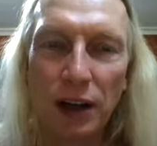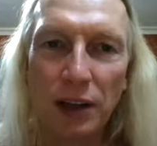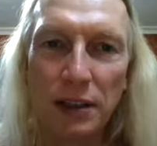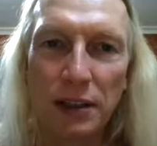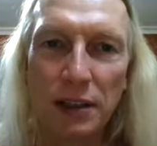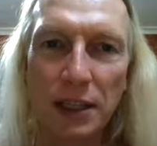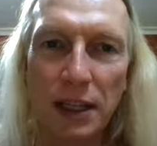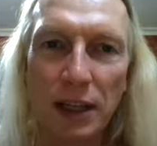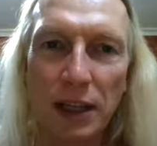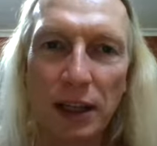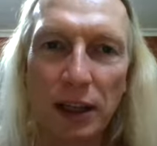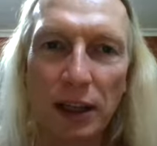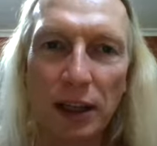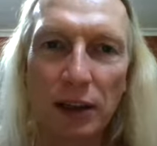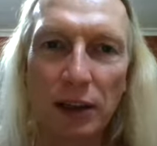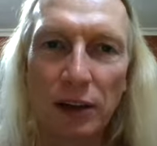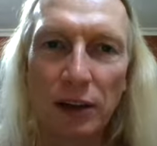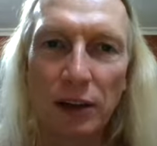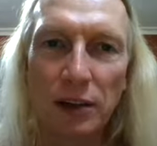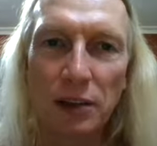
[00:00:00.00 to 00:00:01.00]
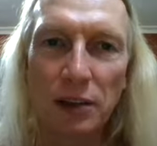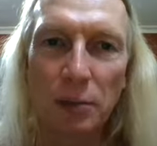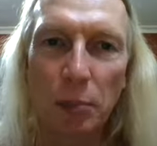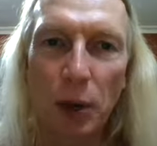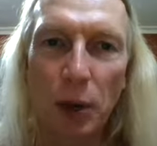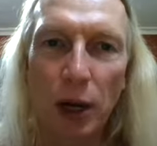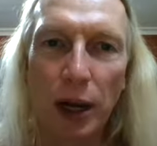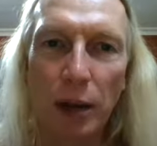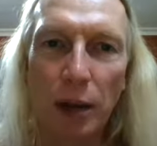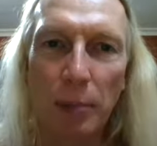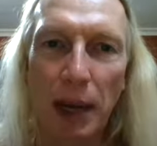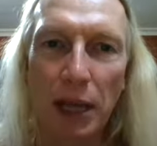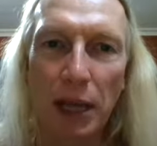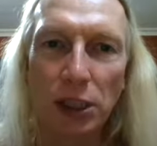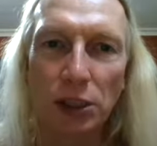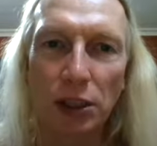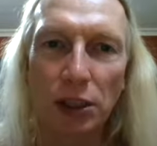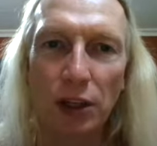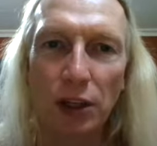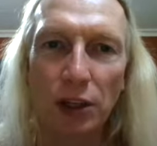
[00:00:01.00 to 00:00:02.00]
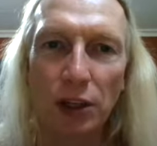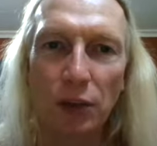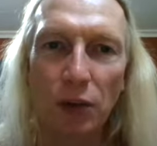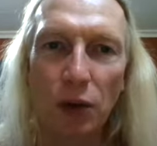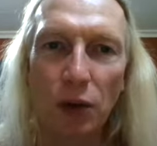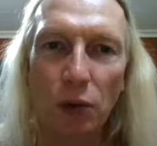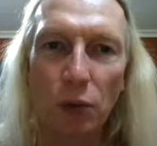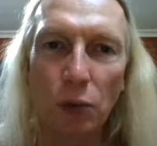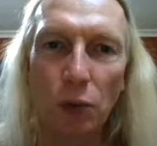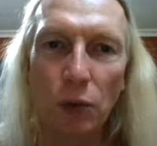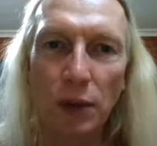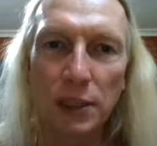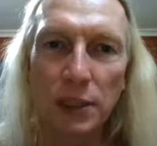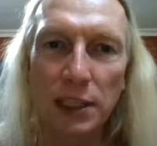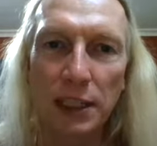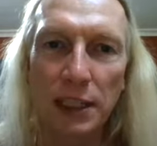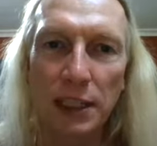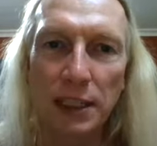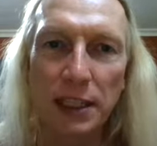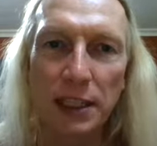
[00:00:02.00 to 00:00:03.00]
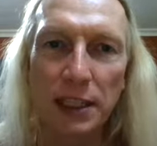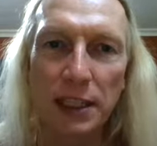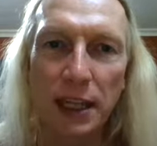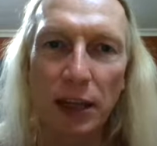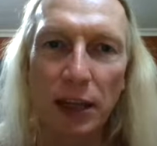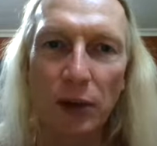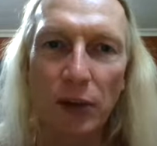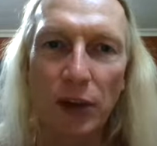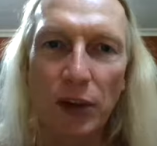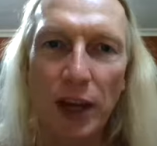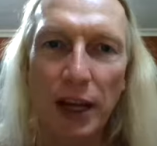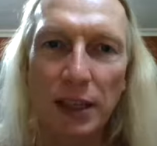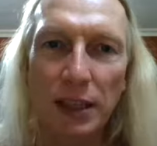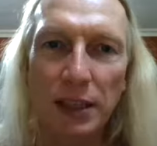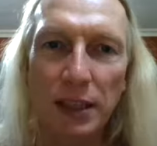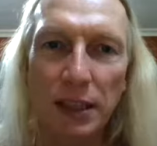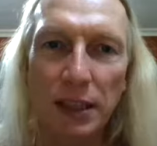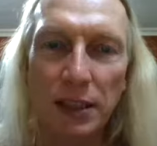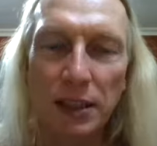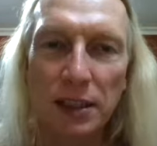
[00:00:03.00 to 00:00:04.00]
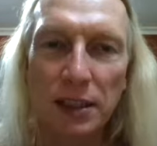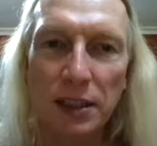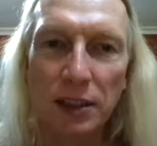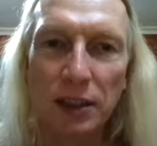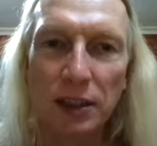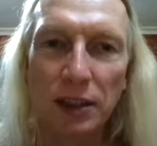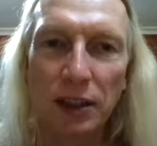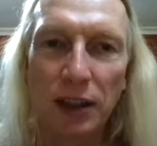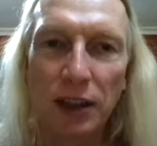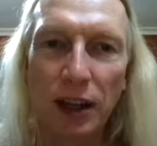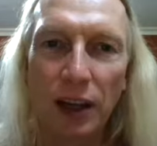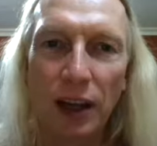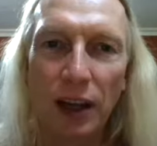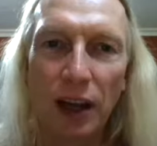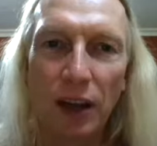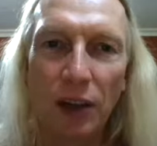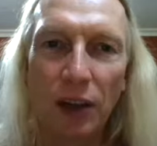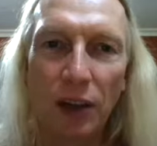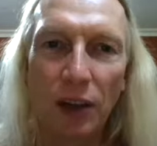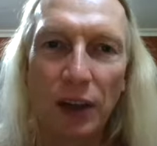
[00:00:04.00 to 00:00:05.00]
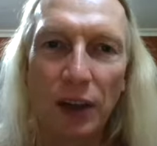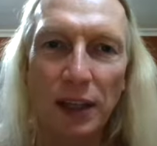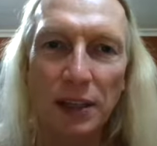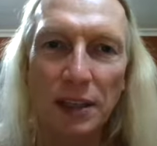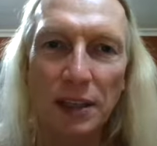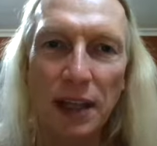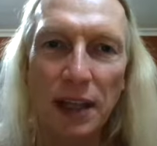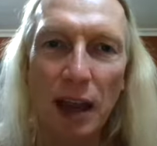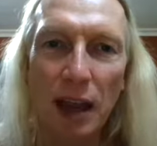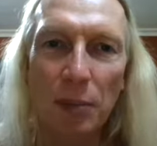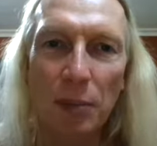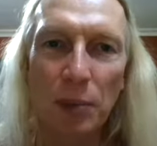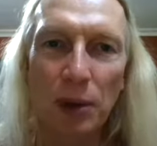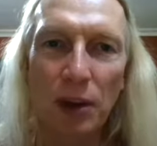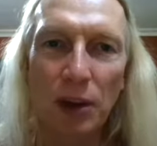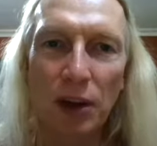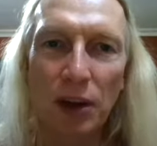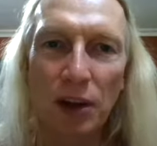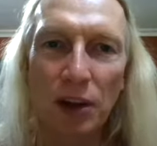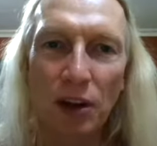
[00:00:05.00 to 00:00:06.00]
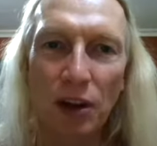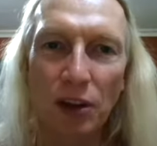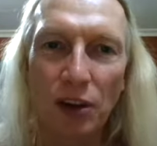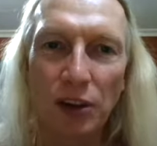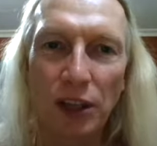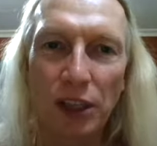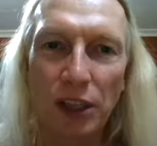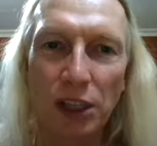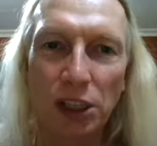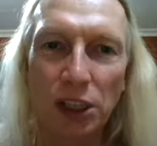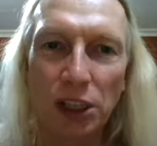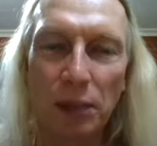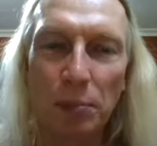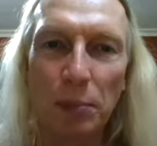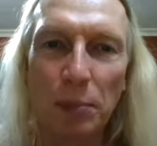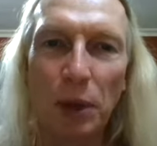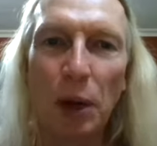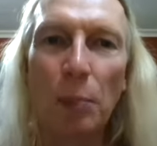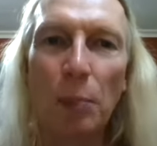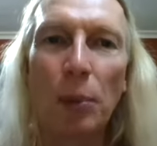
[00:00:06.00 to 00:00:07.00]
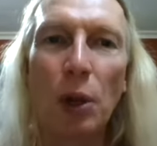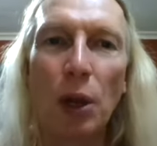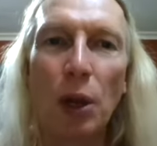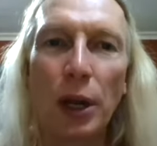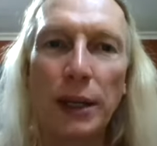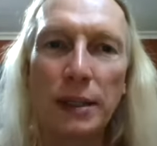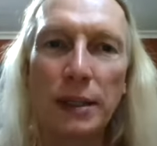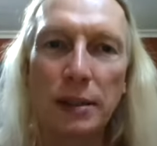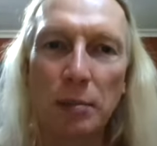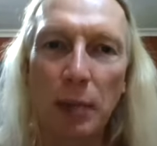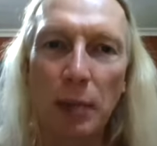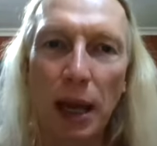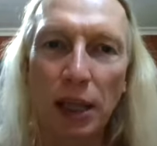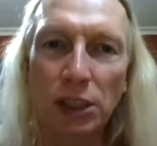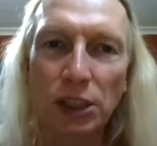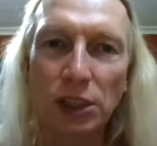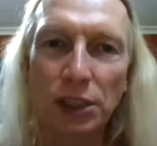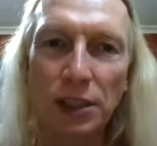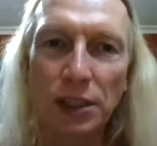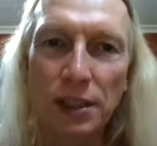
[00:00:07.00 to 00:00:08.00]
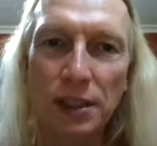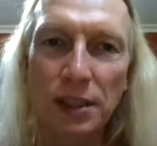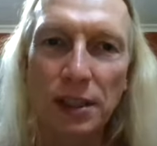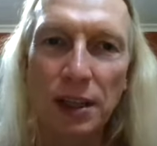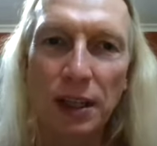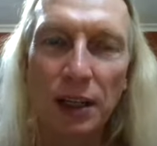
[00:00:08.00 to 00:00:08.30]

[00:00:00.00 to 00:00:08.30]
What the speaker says: dealer to buy a mantra, and you've got all the sleazy sales tactics and other things that happen at a car dealership that applied to mantras.